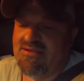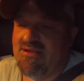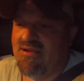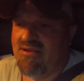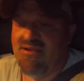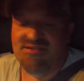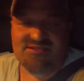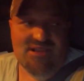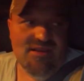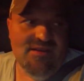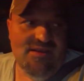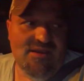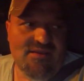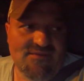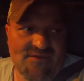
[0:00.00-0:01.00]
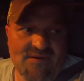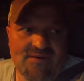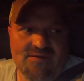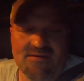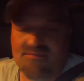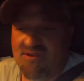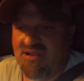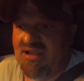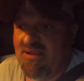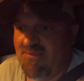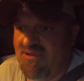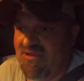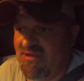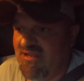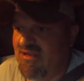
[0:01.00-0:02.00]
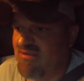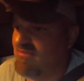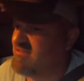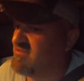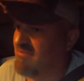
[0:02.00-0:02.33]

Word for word: Not necessarily on the farm, but I've been dealing with